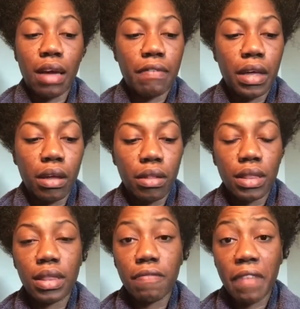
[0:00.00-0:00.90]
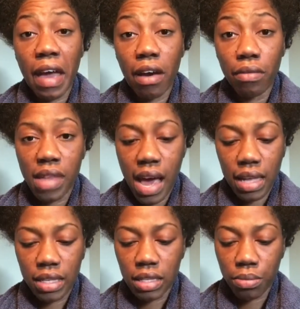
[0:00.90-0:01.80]
I found
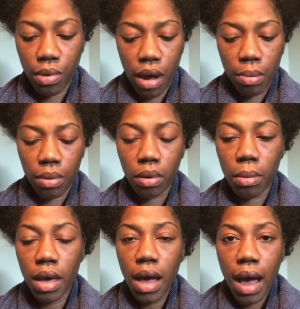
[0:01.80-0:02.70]
that is a problem.